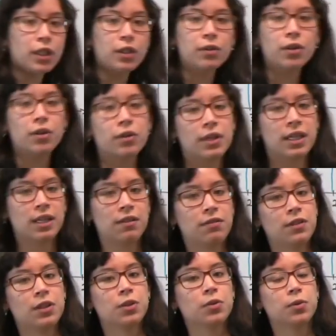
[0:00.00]
you know that
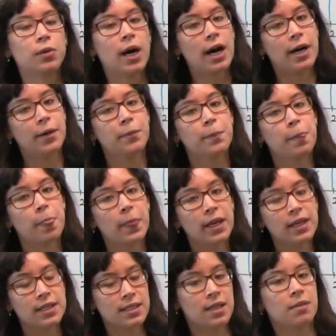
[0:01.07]
if you
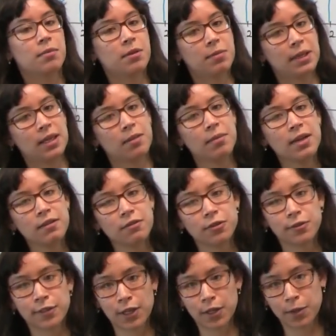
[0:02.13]
sum a PMF
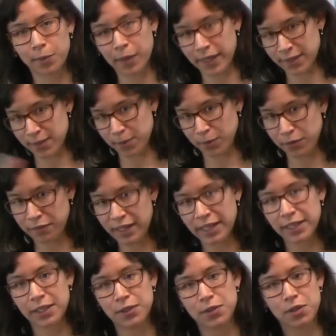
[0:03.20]
over all possible
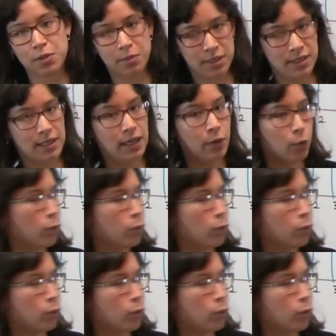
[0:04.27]
values, you must get